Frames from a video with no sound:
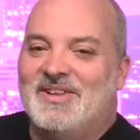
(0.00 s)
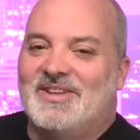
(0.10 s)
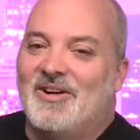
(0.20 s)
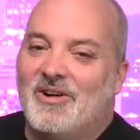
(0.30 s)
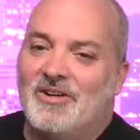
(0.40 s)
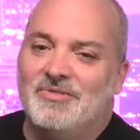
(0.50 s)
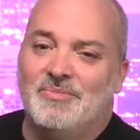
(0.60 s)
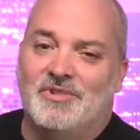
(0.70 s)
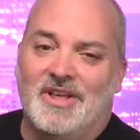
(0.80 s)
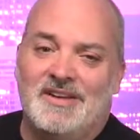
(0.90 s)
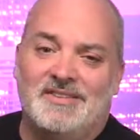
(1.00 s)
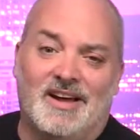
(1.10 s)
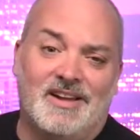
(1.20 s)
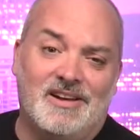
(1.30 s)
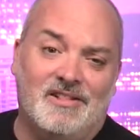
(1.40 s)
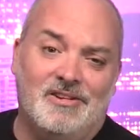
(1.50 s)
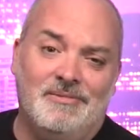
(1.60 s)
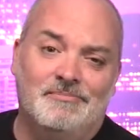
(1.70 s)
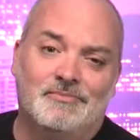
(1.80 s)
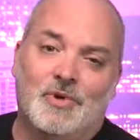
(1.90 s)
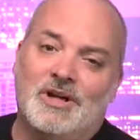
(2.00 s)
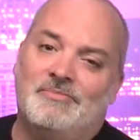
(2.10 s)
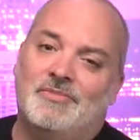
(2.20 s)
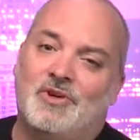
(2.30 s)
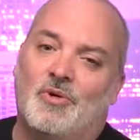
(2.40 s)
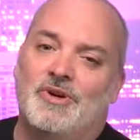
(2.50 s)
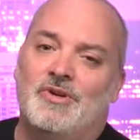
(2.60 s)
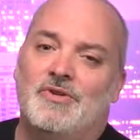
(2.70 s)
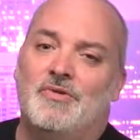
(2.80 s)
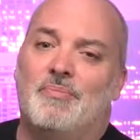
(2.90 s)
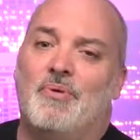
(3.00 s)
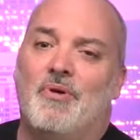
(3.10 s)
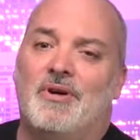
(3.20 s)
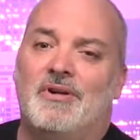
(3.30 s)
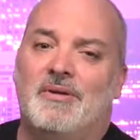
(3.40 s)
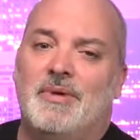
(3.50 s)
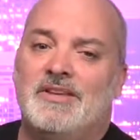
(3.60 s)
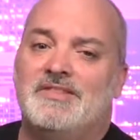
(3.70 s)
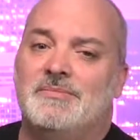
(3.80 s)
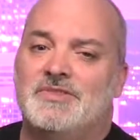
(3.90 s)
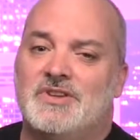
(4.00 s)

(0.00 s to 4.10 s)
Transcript: is alcoholism related to eye color? Well, according to a new report, it may seem